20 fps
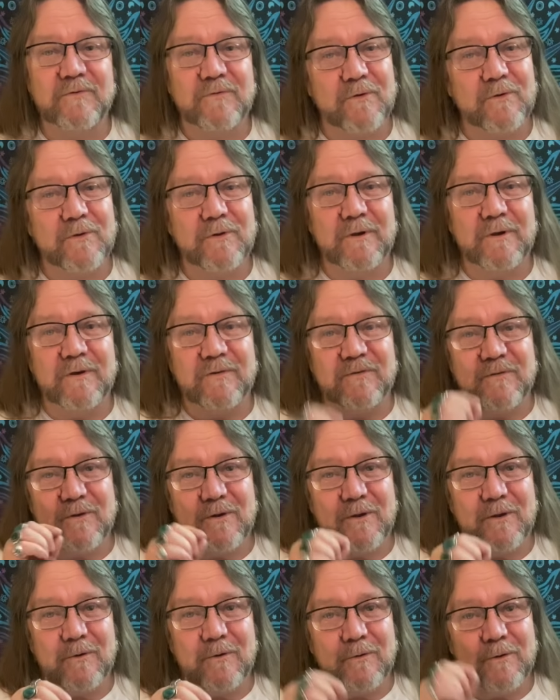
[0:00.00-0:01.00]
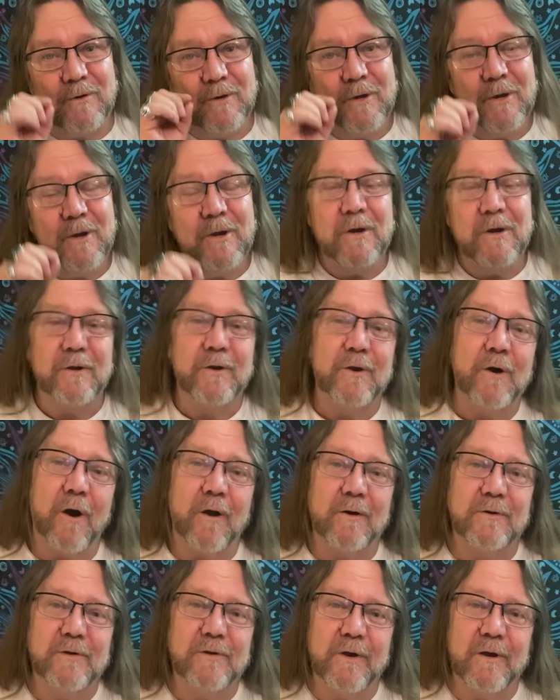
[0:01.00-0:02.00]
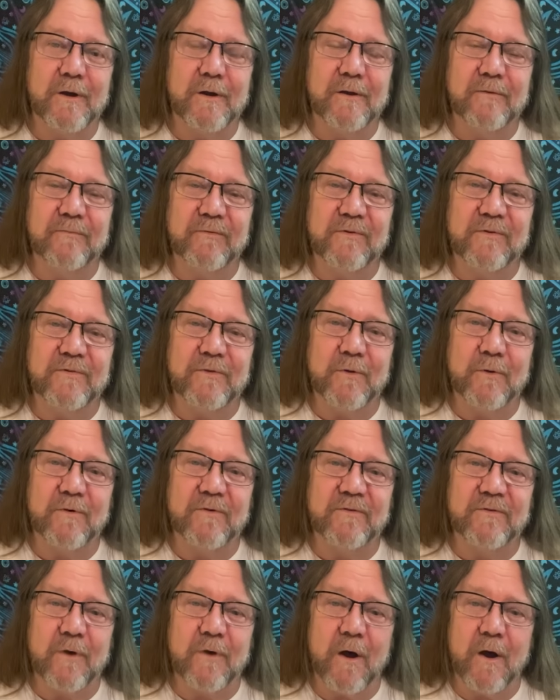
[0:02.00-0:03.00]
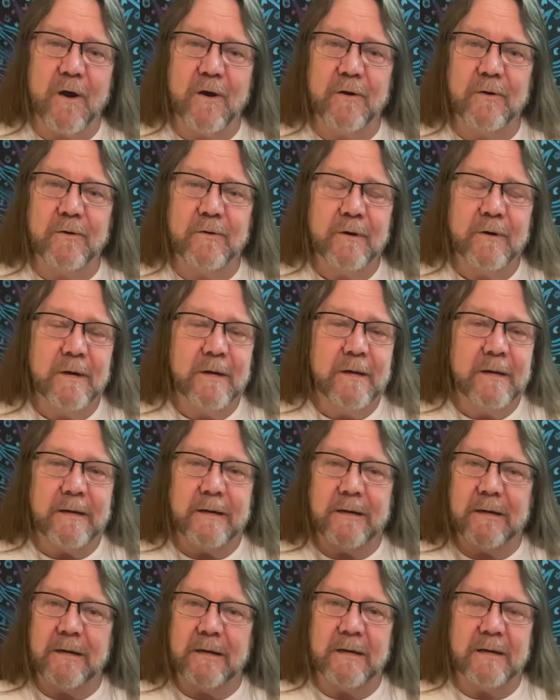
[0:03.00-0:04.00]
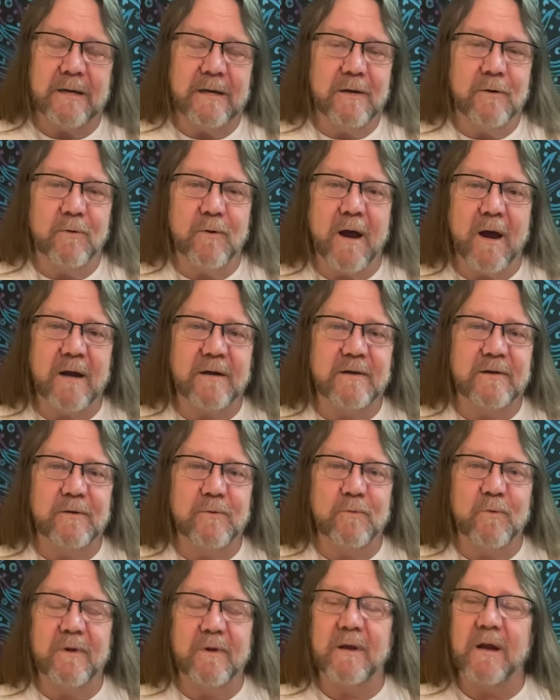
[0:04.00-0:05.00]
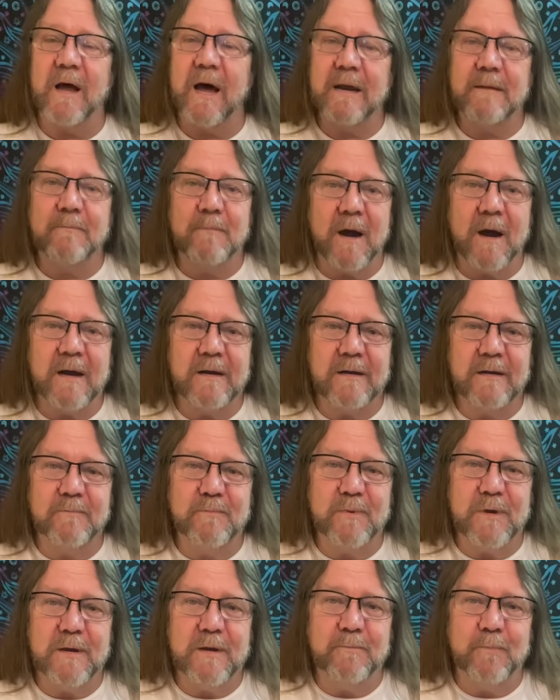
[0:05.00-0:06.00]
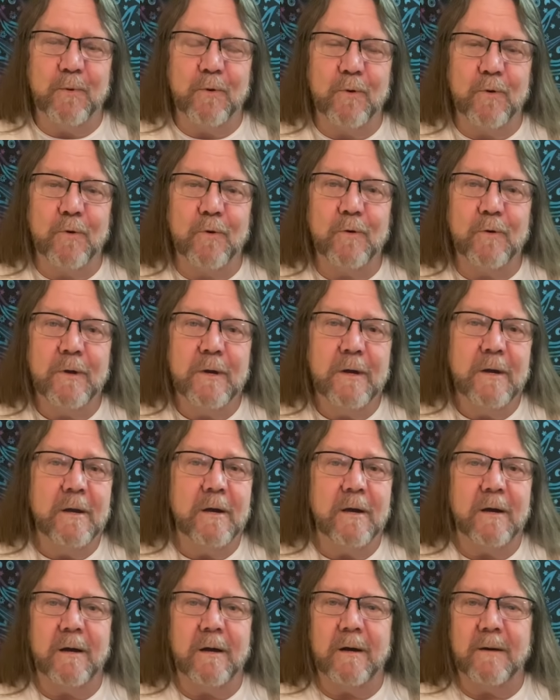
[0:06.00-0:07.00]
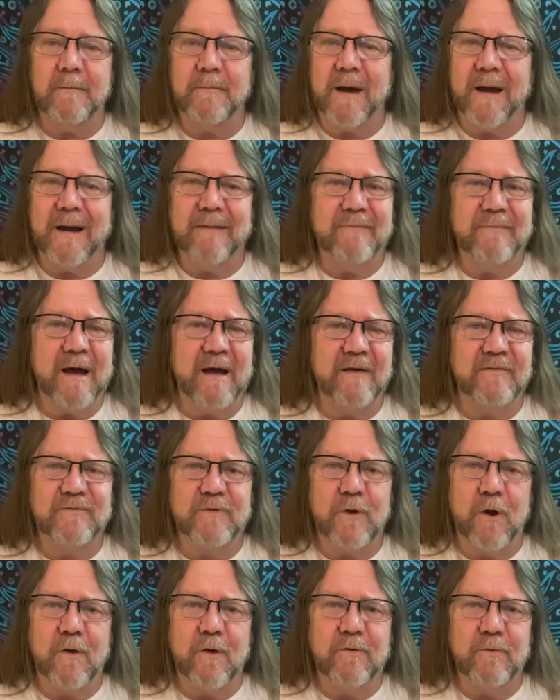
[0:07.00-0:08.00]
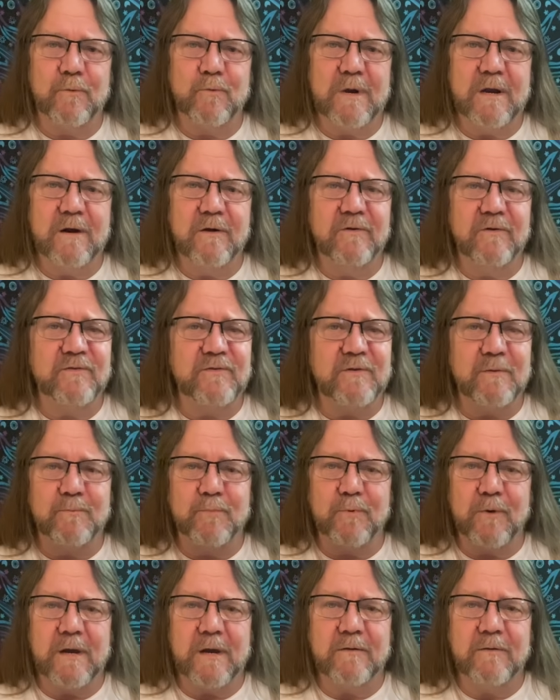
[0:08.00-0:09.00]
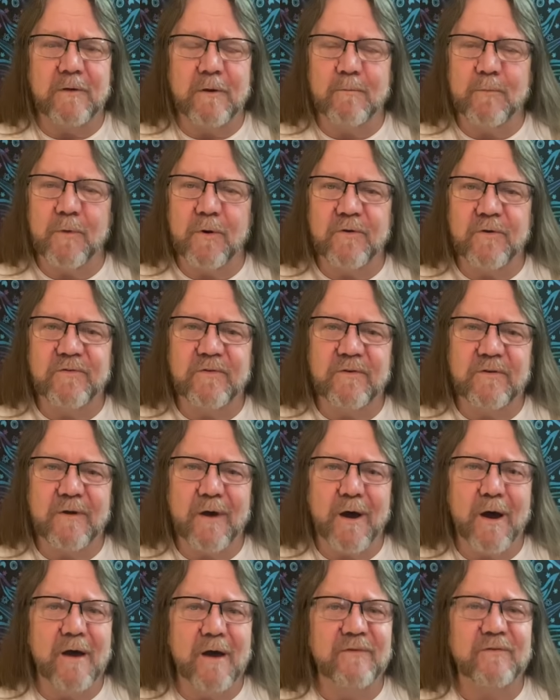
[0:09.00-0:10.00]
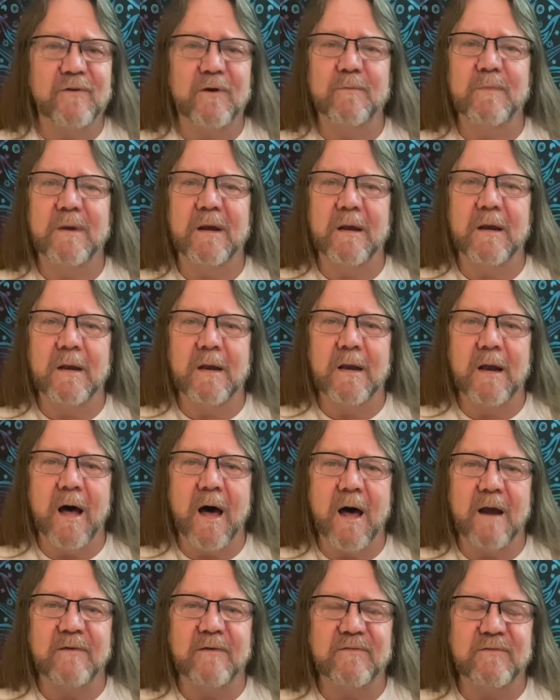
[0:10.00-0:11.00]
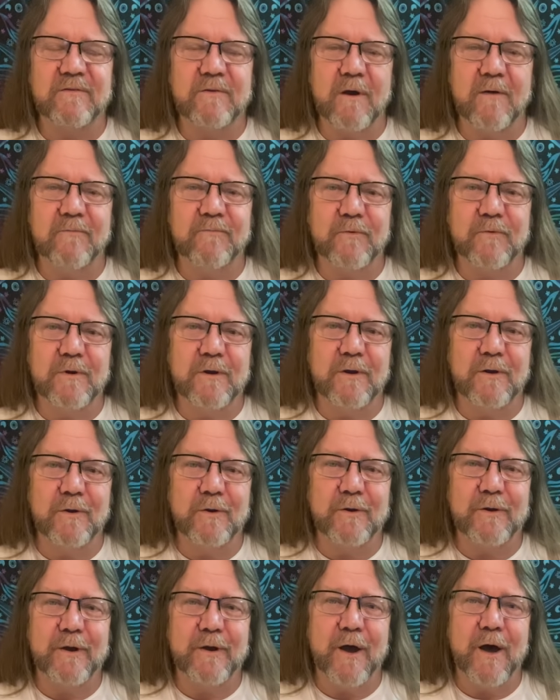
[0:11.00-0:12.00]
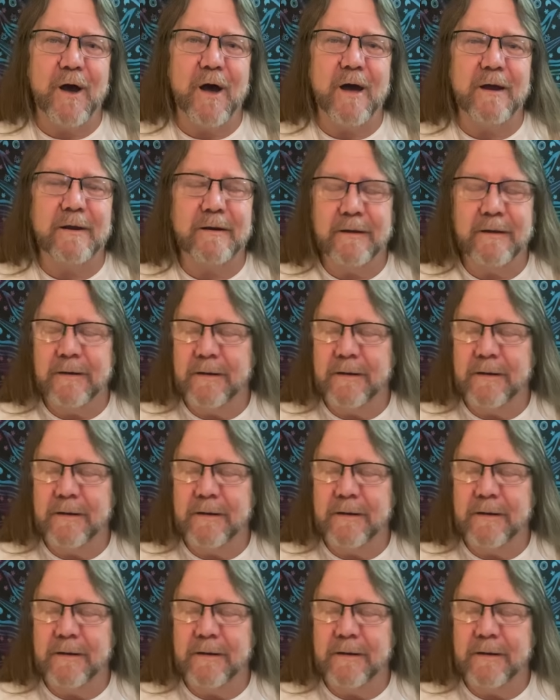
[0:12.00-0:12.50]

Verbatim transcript: so you can get your little cocktail if you so desire. Uh, interacting with like-minded people. Um, I've asked all the readers to bring their merchandise. Going to be a lot of stuff for you to look at